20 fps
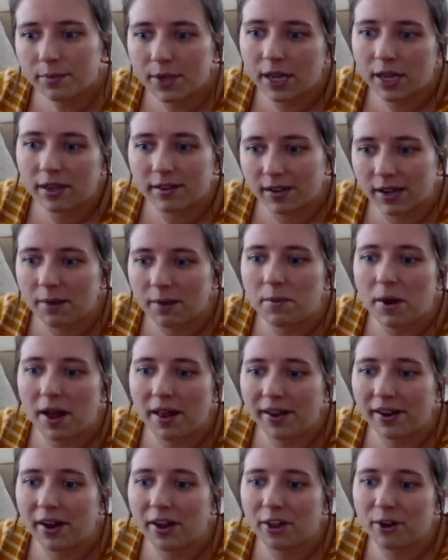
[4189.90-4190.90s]
Caitlin said, I'm not
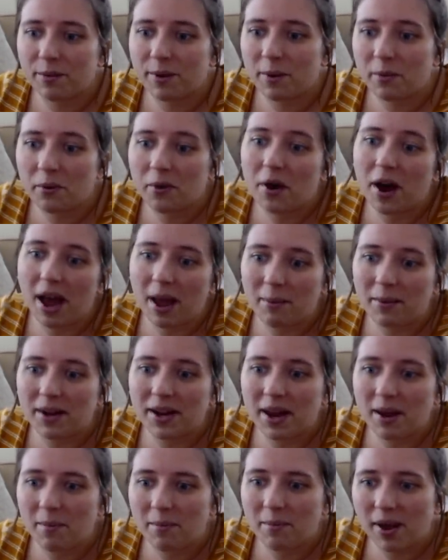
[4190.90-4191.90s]
like other people. I'm an
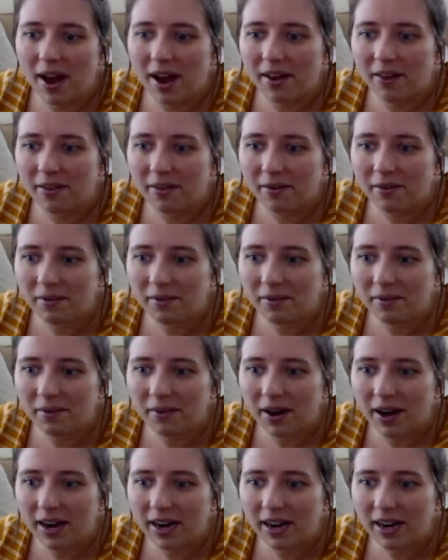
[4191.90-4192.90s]
empath.
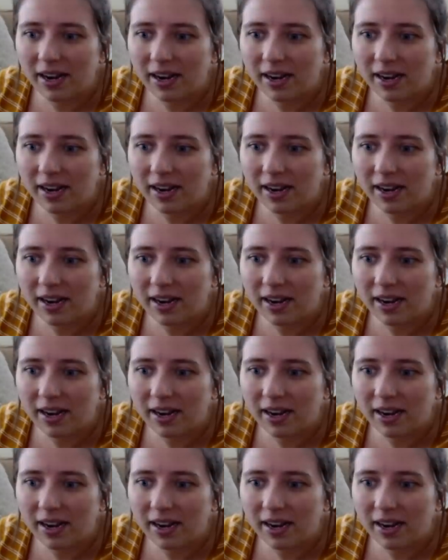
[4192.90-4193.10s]
Right.